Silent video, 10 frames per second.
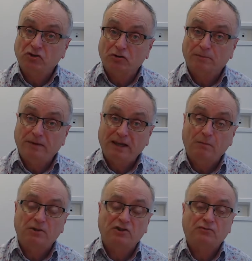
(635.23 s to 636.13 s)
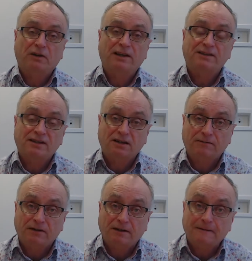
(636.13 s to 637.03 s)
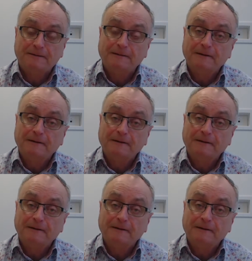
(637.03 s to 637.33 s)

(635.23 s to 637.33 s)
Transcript: European, which is really significant.